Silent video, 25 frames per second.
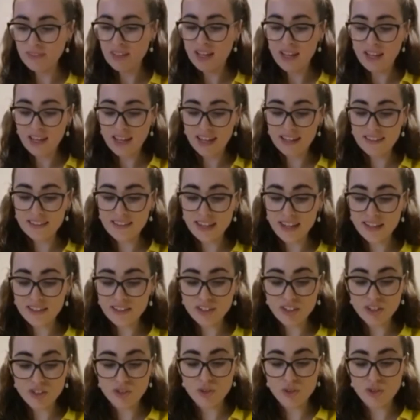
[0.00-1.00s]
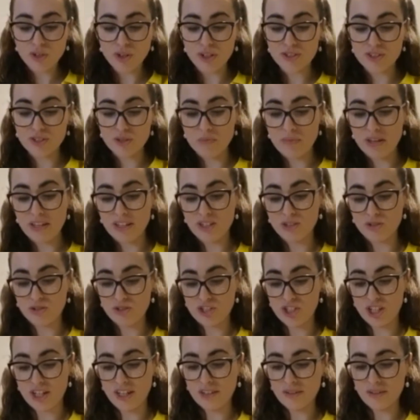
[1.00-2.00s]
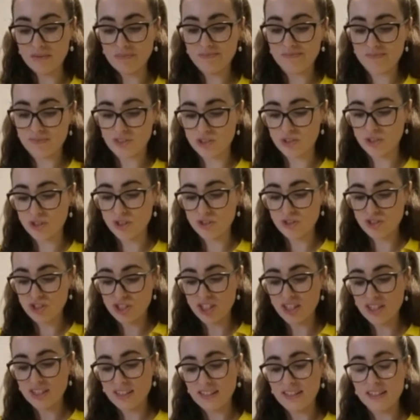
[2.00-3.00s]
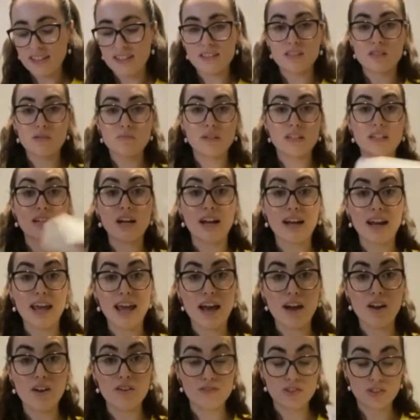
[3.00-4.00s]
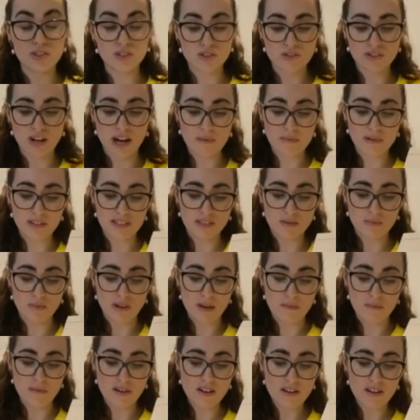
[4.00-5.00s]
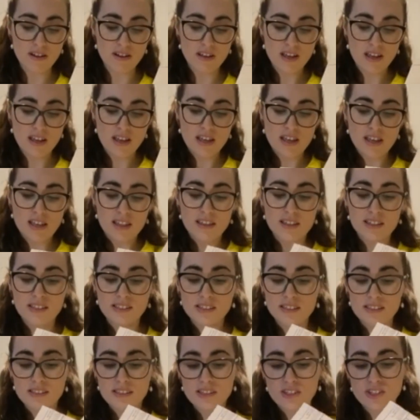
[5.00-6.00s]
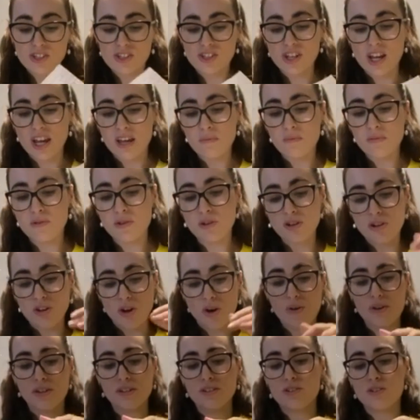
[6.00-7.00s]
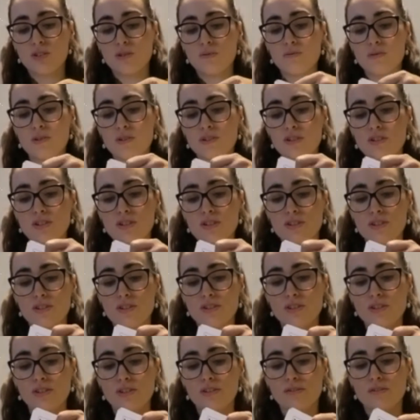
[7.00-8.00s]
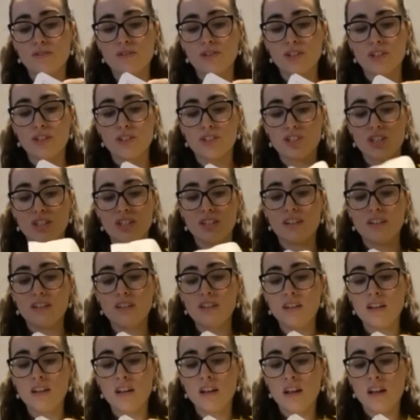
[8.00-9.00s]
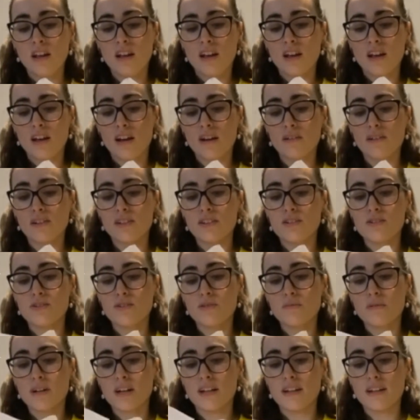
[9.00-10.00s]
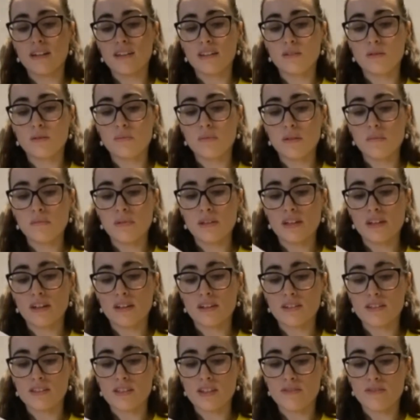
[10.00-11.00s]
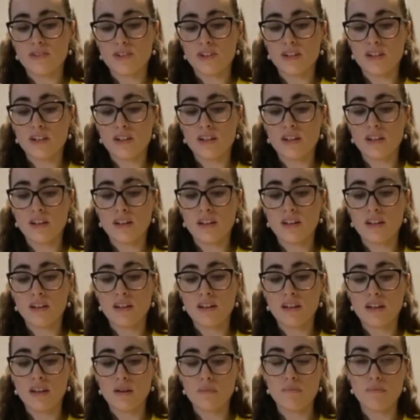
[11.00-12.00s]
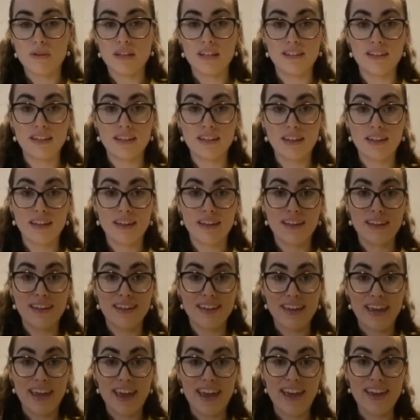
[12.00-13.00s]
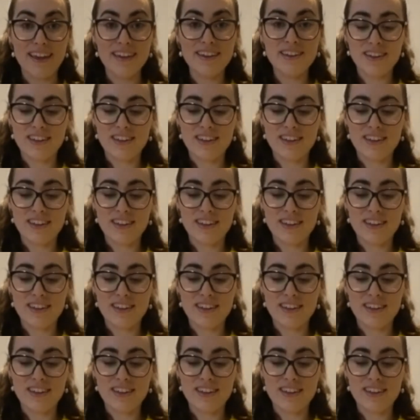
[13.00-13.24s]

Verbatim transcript: And then you're going to make your chick. So your chick needs to be cut out of your scrap piece paper. This is the shape you're going to want to do for your chicken. I'm going to do mine a little bit bigger because I've got a big egg.